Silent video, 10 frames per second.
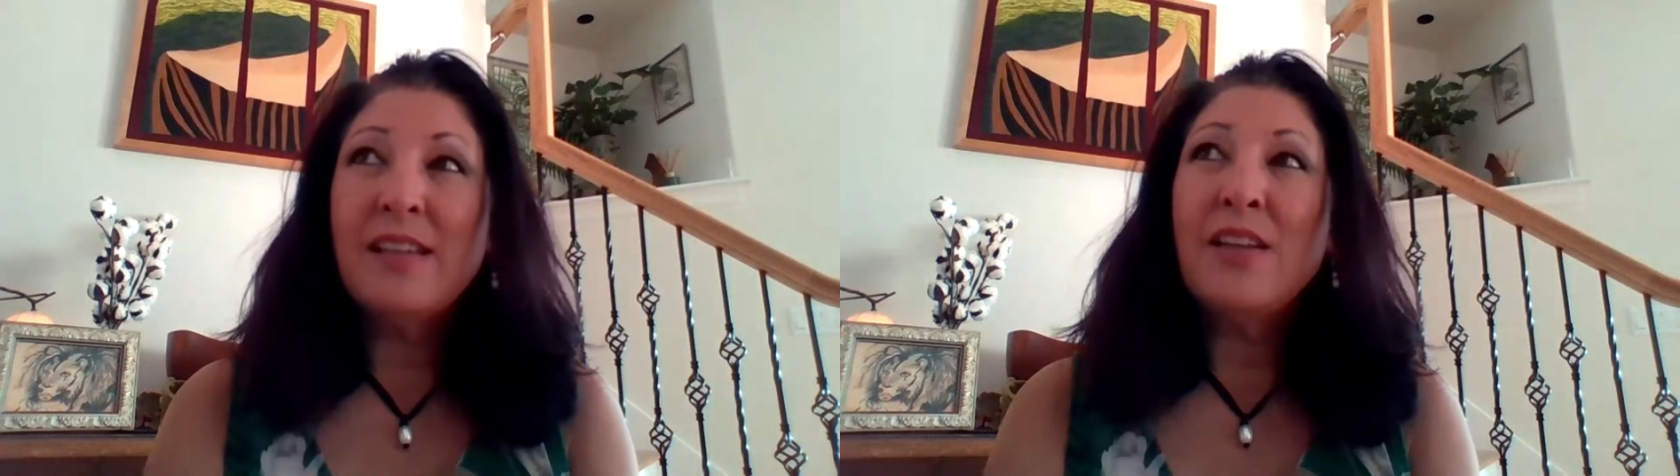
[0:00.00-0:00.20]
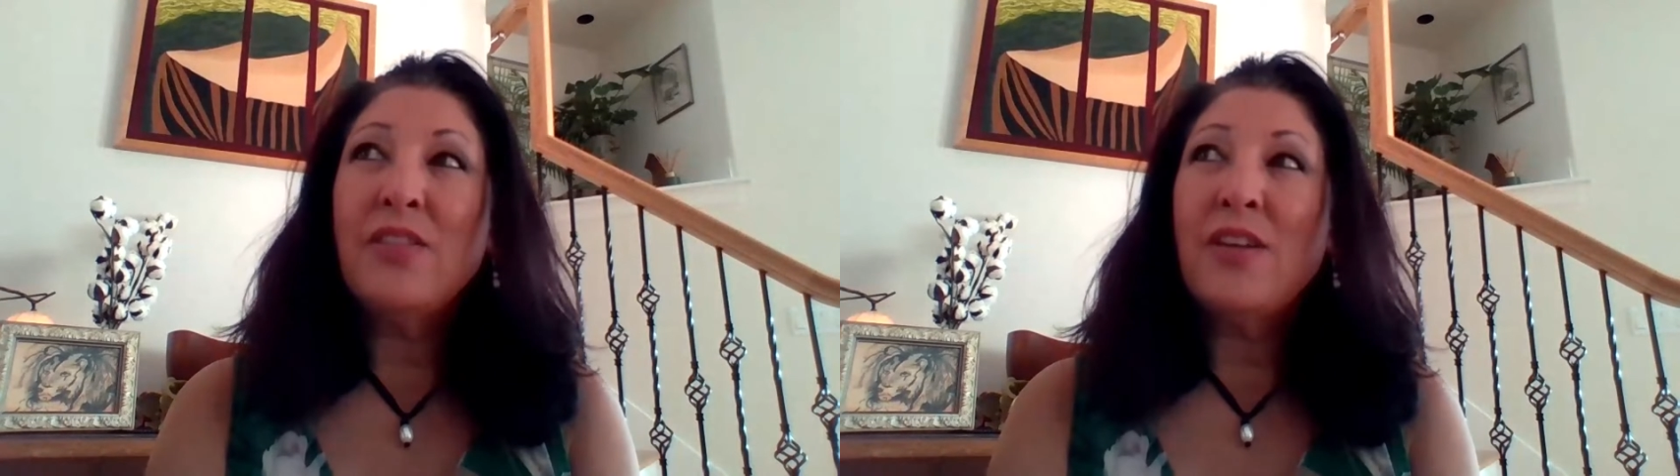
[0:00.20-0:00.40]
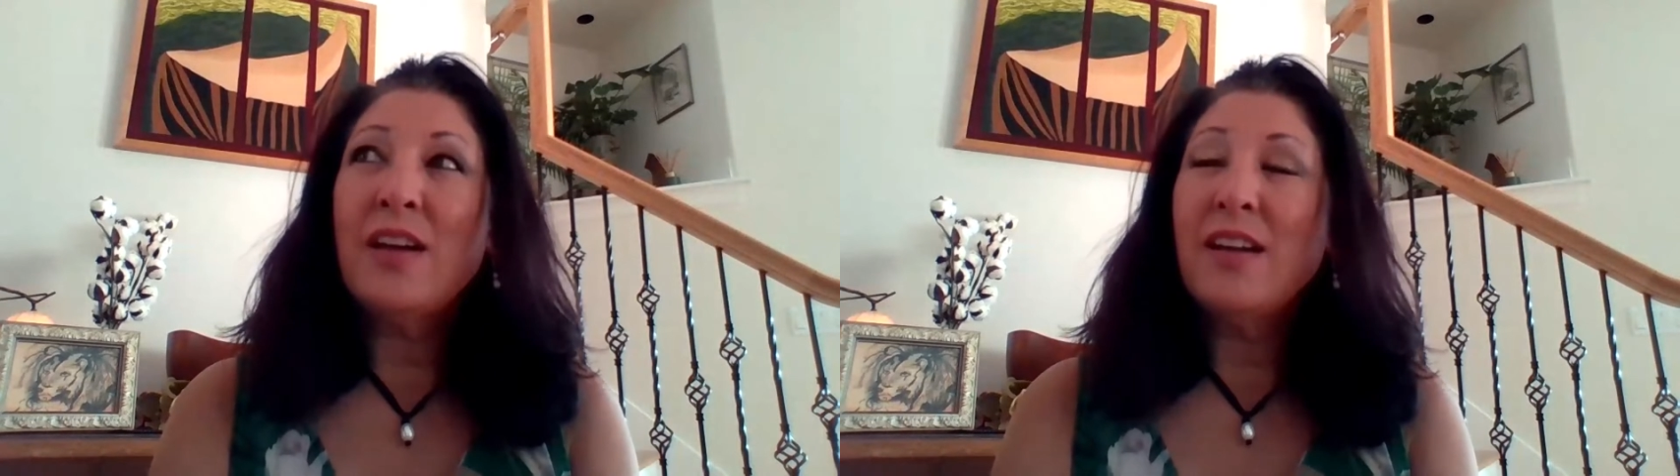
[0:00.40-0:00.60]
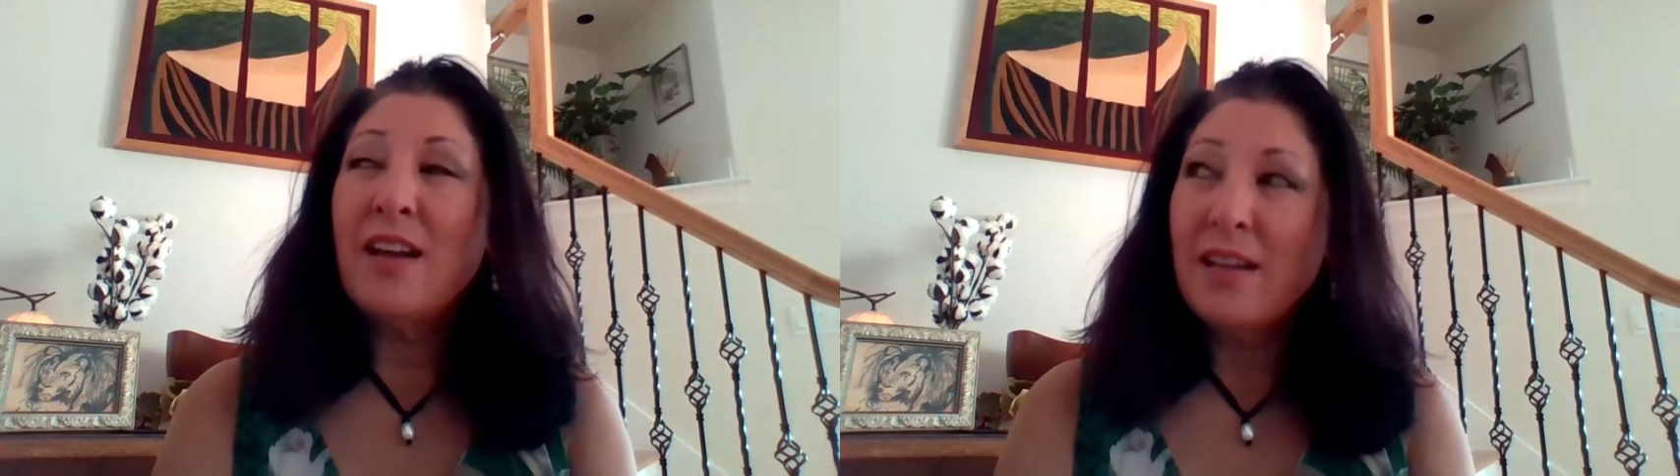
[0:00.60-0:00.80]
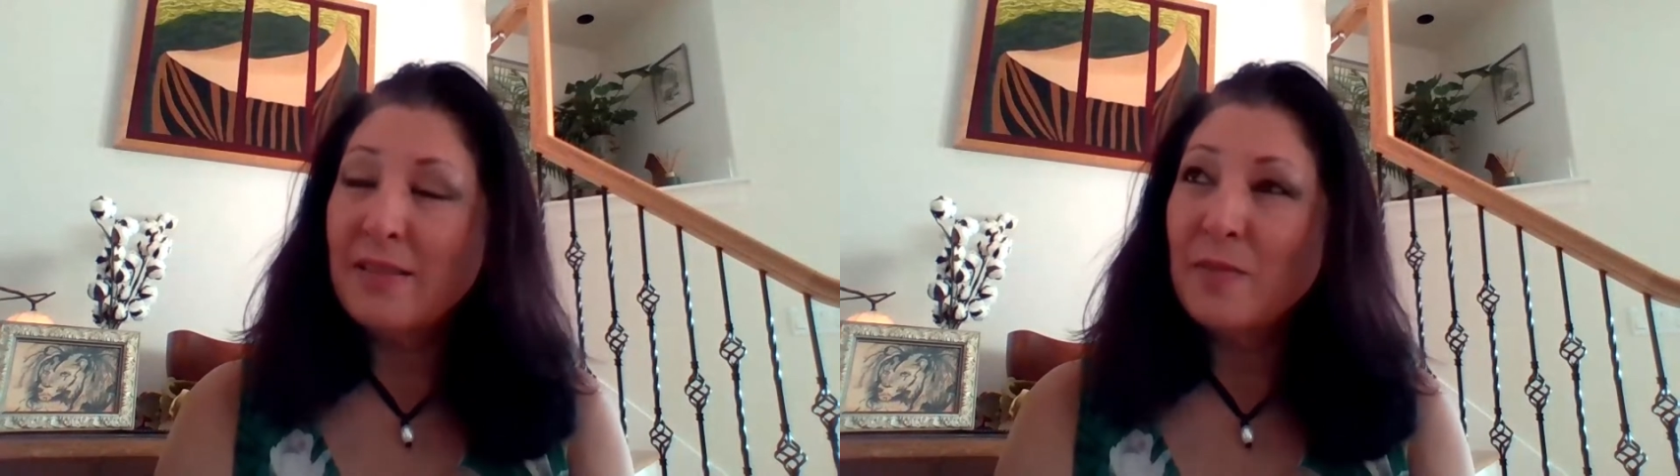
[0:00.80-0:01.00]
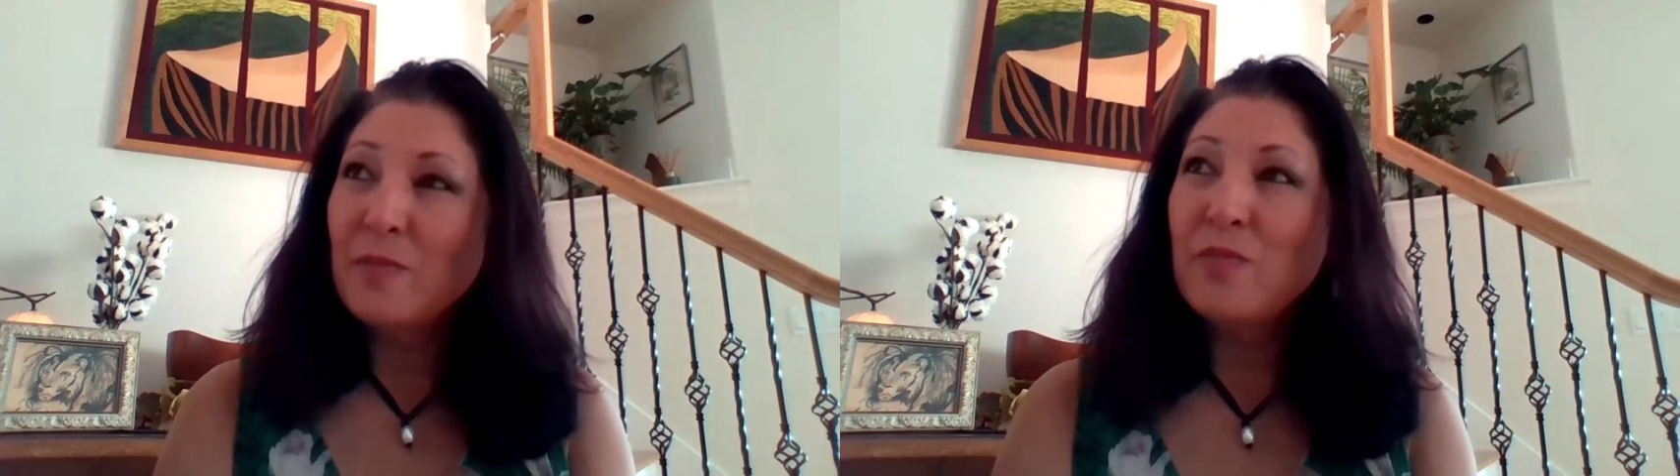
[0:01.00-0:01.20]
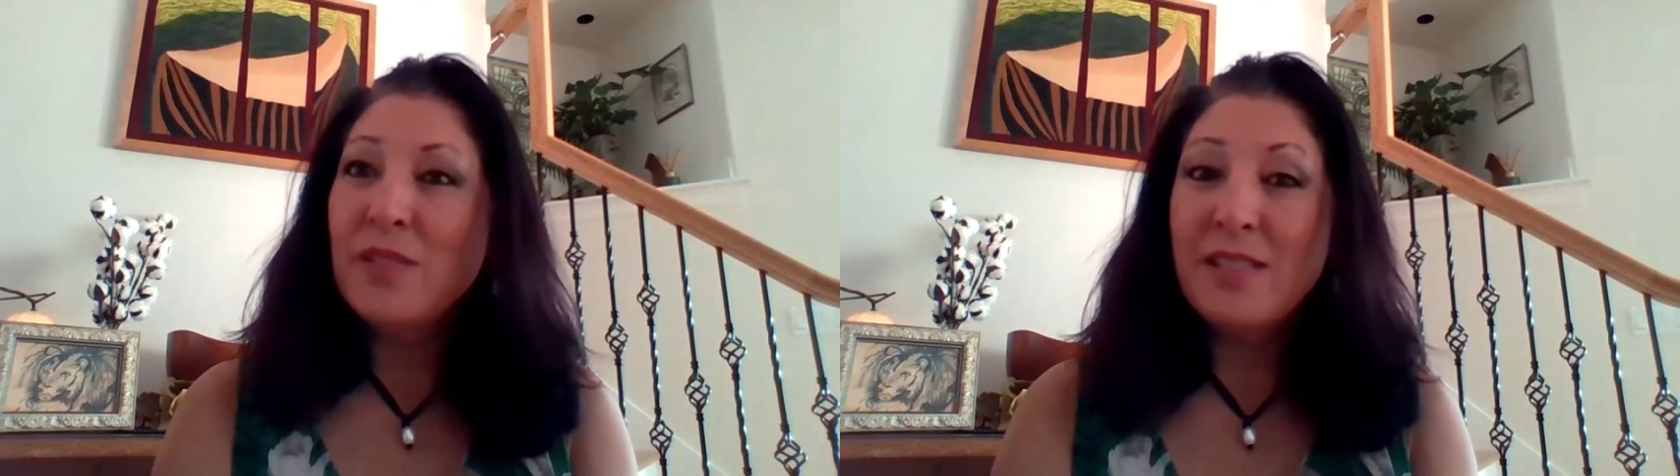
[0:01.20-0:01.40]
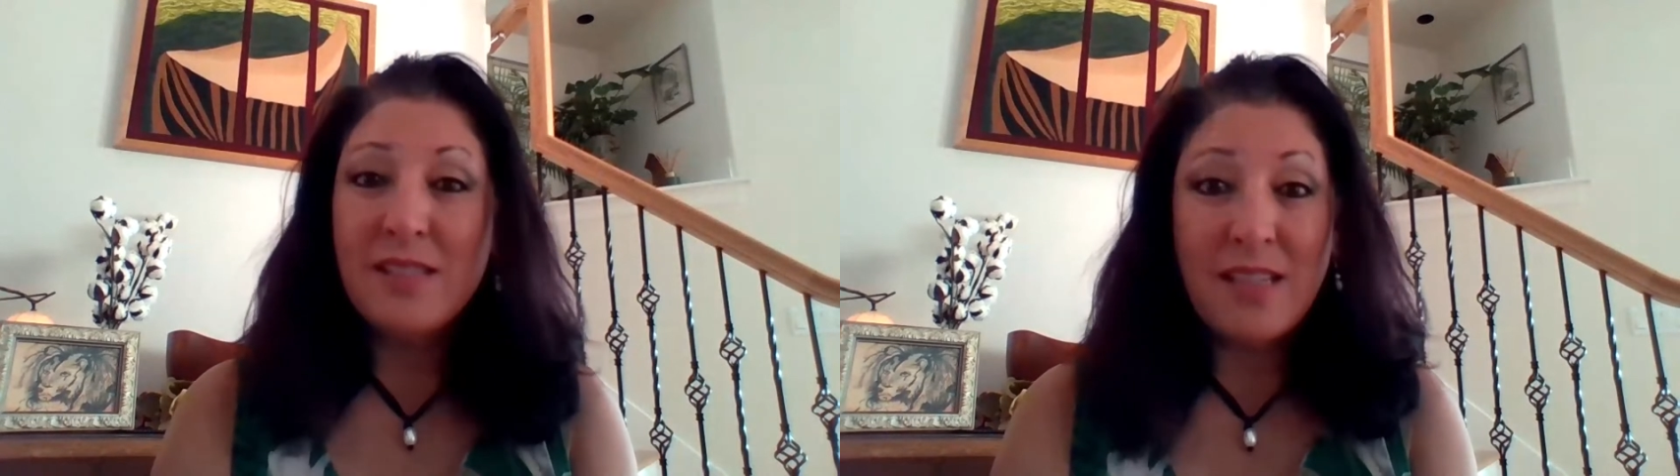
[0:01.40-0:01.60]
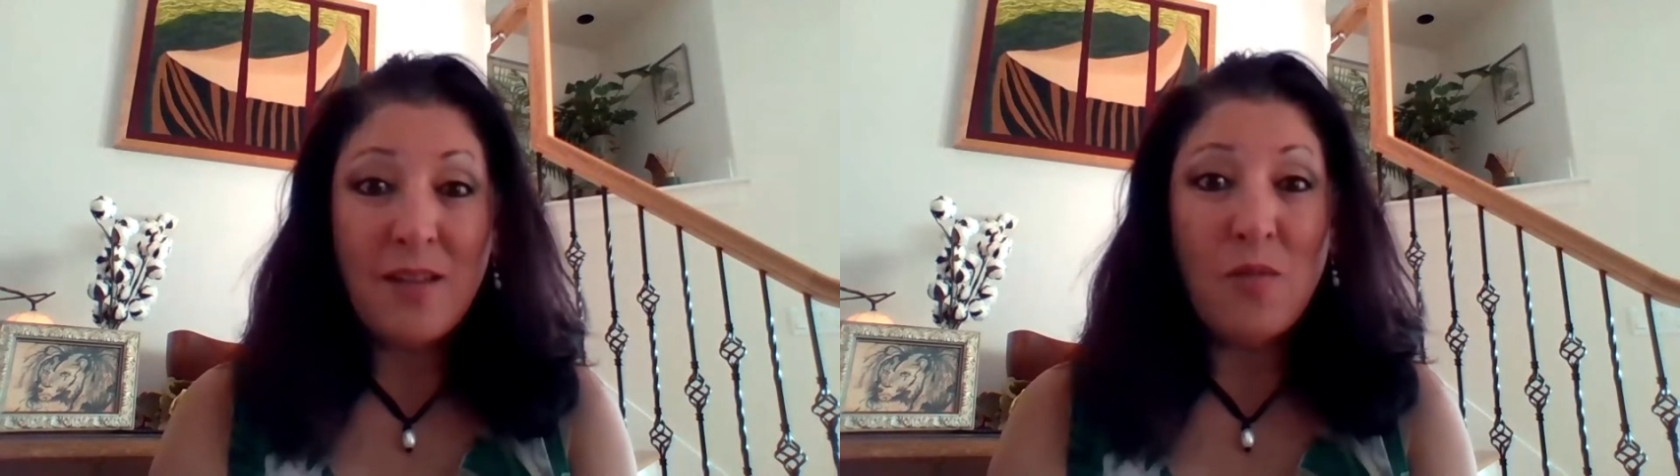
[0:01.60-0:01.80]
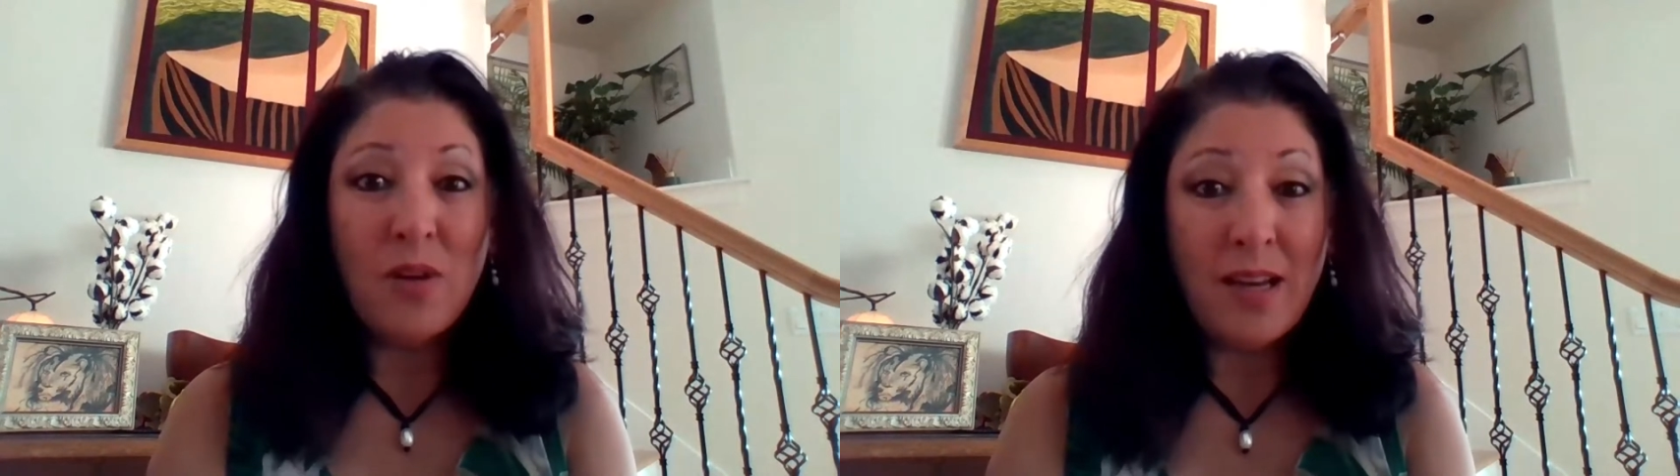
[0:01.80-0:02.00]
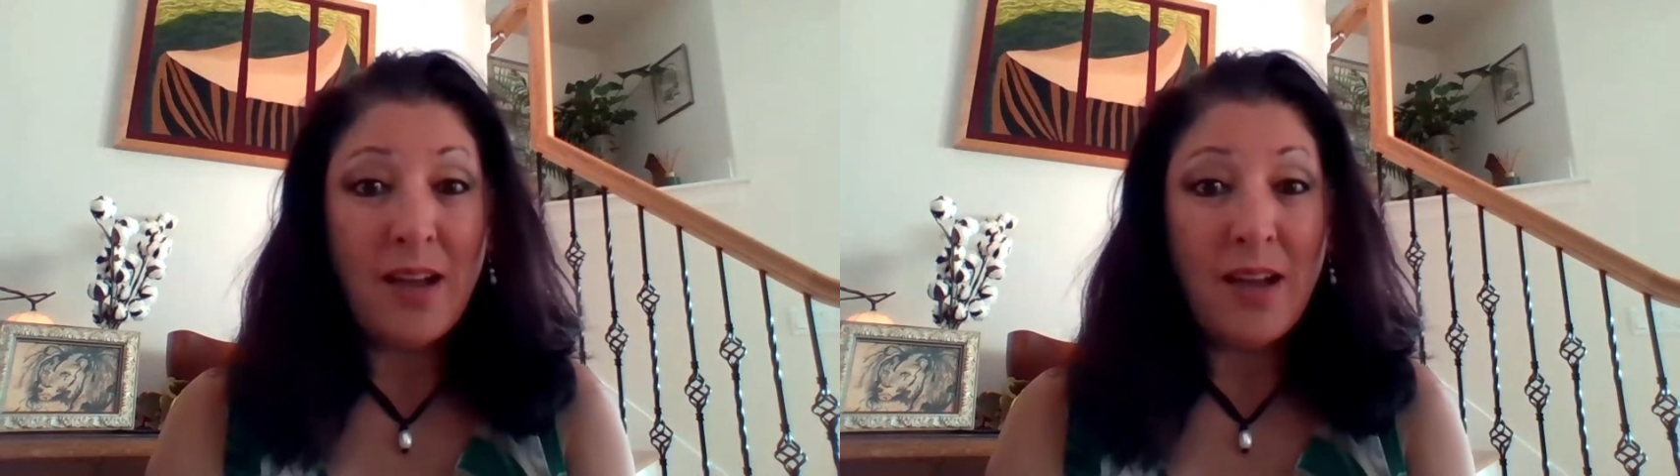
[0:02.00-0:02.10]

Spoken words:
And I thought, God, this is day one.